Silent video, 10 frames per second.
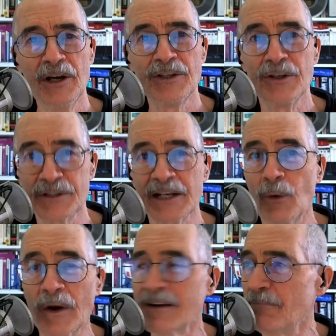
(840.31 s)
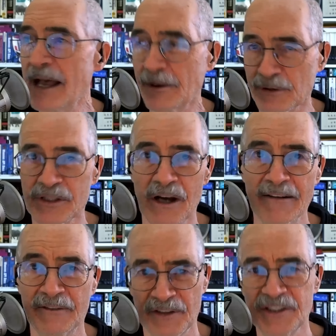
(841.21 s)
using one of
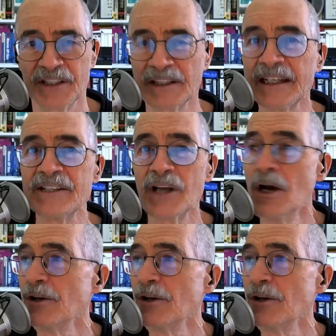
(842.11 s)
Microsoft's facilities,